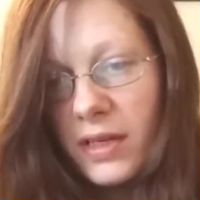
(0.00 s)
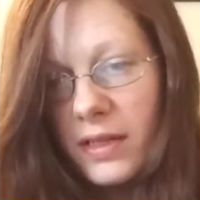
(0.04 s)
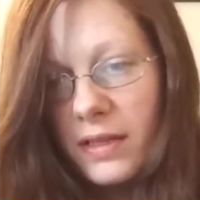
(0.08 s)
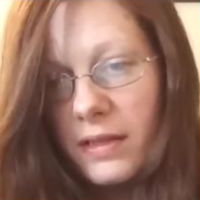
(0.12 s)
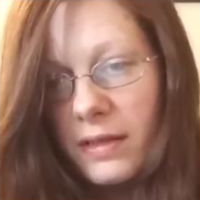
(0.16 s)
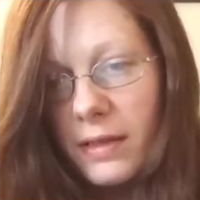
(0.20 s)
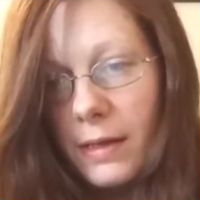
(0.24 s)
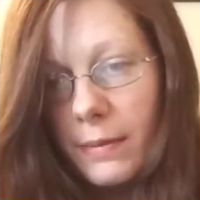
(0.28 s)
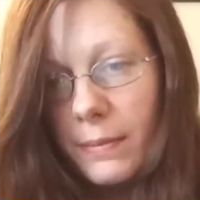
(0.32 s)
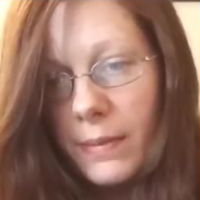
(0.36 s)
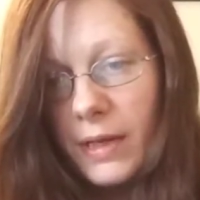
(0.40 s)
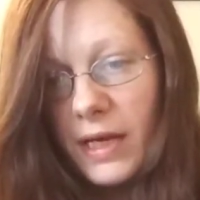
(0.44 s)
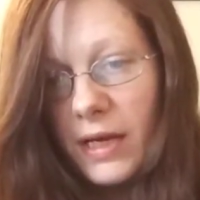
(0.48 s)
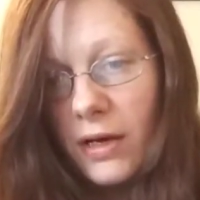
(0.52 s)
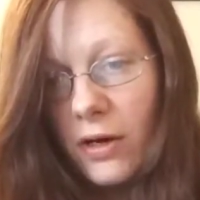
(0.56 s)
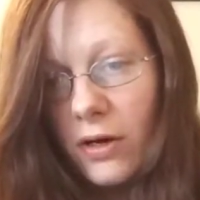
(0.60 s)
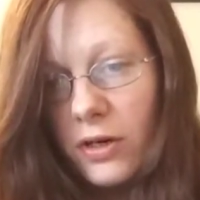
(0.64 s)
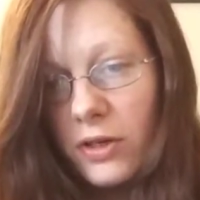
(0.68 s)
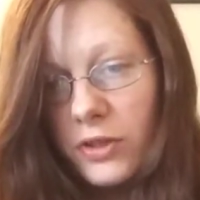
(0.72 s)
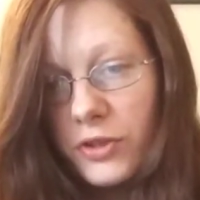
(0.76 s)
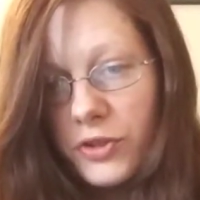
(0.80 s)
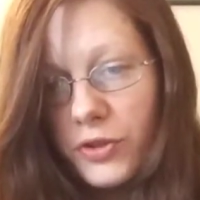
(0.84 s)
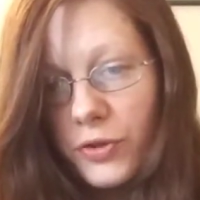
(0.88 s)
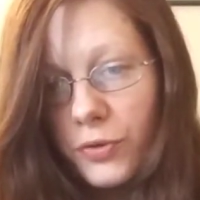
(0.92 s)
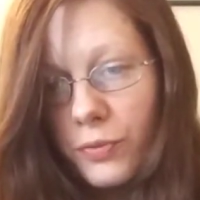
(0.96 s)
They may
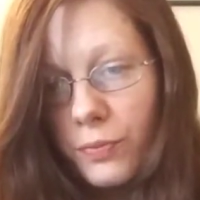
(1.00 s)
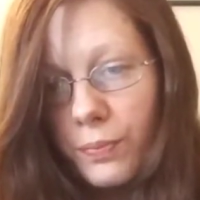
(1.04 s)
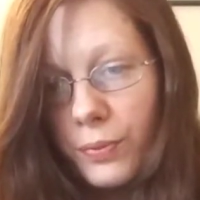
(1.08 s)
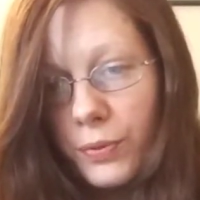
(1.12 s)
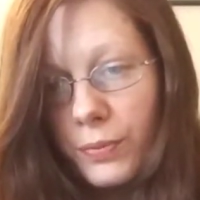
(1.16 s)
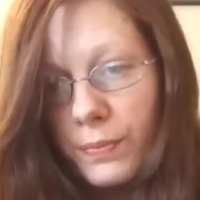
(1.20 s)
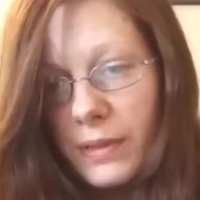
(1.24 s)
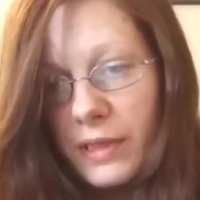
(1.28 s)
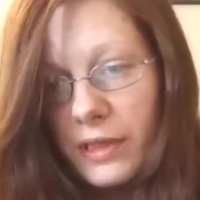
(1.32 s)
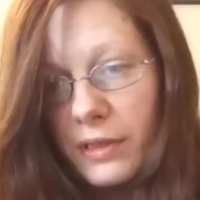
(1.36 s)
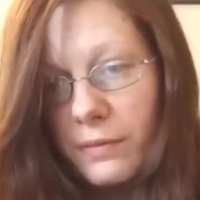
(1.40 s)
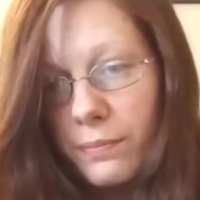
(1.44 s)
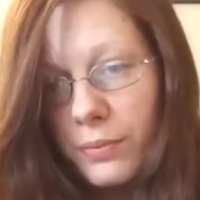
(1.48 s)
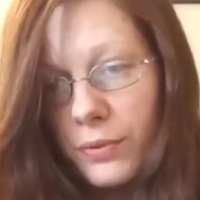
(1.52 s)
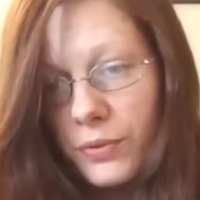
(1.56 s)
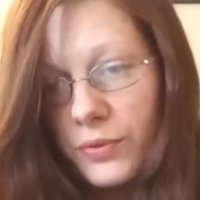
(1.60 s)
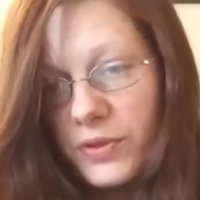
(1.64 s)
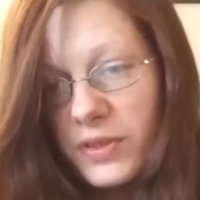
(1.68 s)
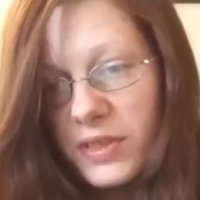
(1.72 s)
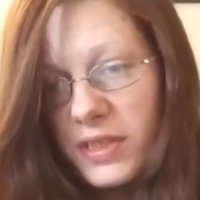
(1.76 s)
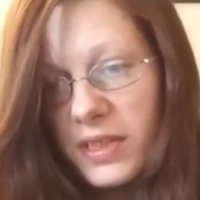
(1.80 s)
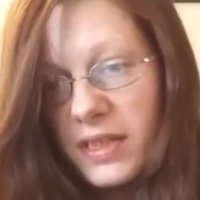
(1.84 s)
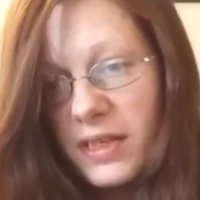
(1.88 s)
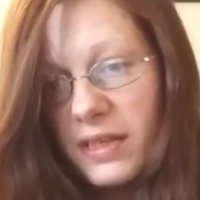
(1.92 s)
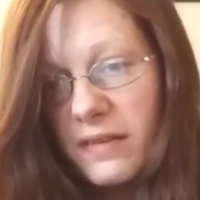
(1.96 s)
also be
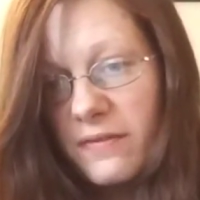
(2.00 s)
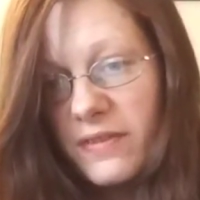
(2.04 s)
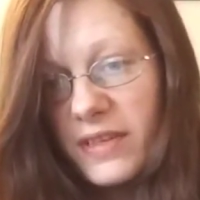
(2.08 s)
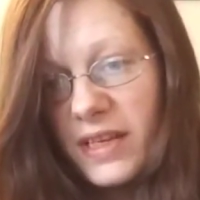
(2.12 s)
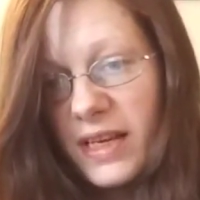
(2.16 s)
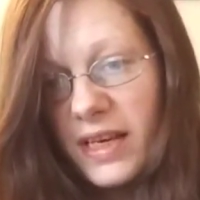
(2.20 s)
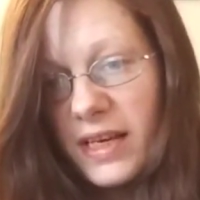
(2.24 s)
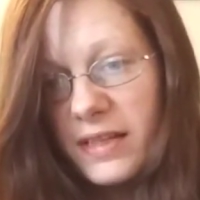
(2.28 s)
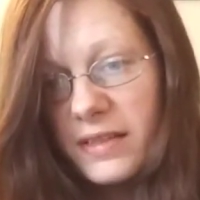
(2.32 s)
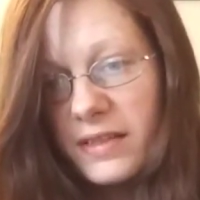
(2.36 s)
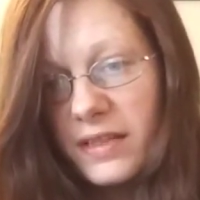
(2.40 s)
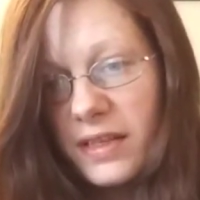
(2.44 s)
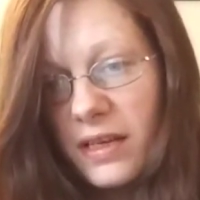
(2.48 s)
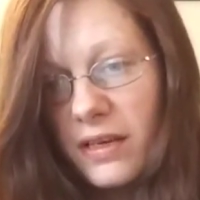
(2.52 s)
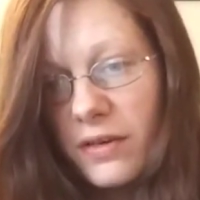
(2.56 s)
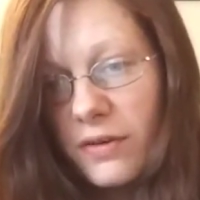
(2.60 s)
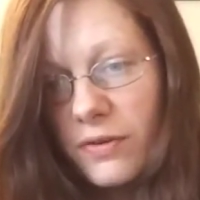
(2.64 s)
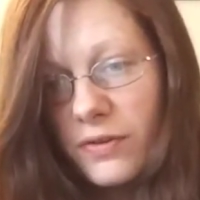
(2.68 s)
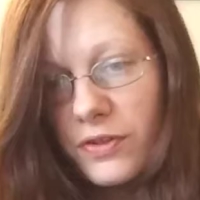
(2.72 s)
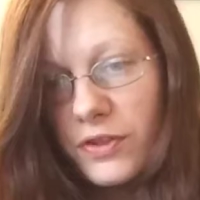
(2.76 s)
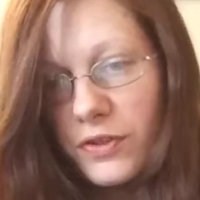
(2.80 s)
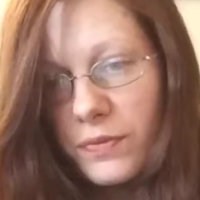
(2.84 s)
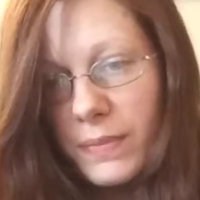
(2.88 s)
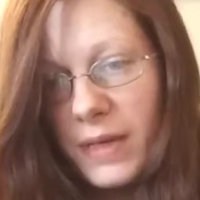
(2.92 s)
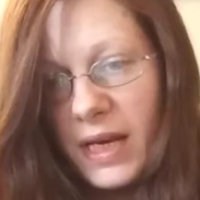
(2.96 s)
perceived as
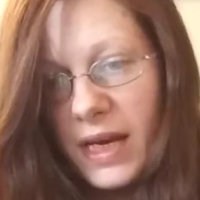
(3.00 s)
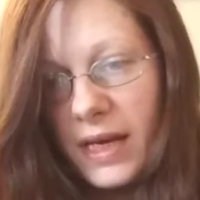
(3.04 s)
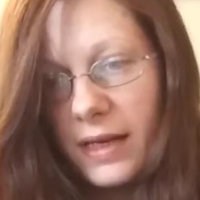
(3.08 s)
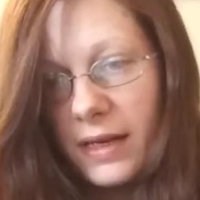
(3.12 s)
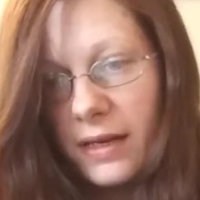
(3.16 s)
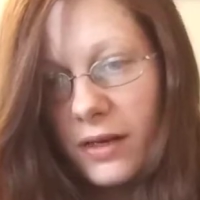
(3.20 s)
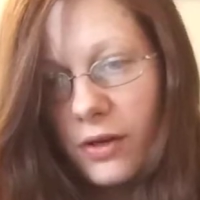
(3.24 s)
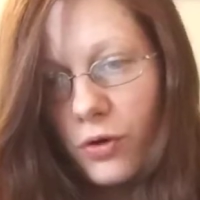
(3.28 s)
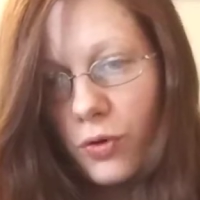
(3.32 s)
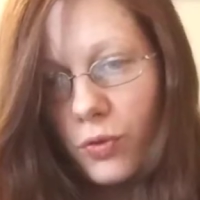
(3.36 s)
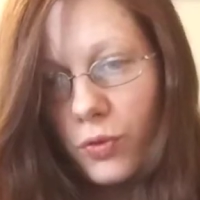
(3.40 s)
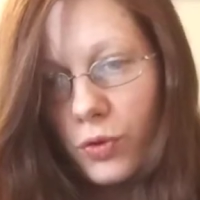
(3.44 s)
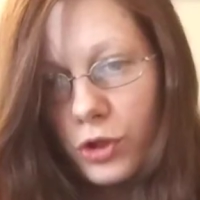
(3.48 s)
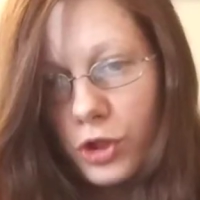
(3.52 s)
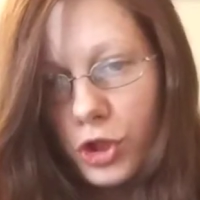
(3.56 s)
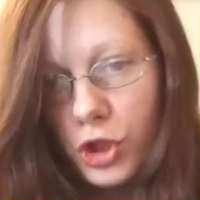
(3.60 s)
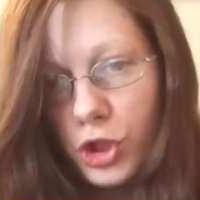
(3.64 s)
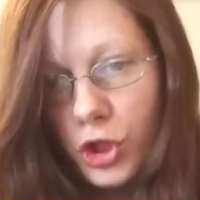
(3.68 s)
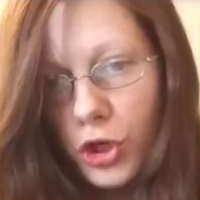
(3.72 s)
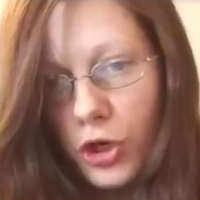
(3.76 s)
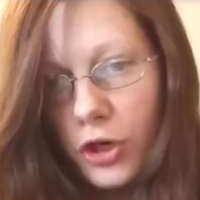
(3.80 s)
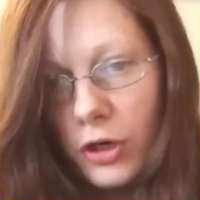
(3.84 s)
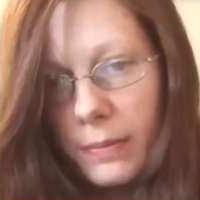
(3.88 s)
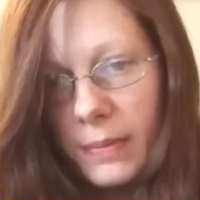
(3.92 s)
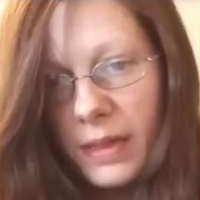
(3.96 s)
charismatic or
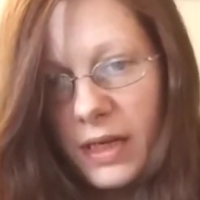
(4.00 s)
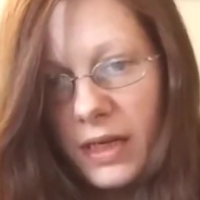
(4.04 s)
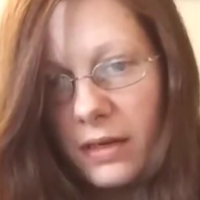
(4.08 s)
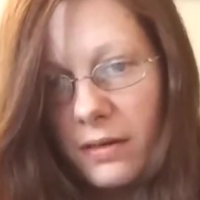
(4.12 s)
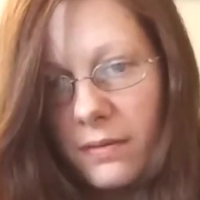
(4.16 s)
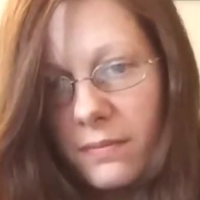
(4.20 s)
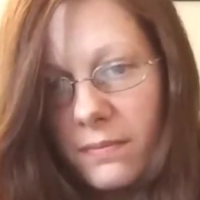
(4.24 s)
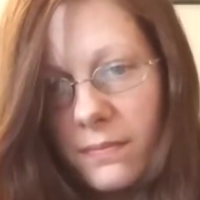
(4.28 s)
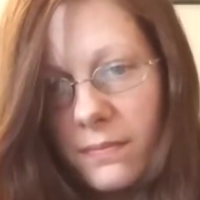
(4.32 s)
charming.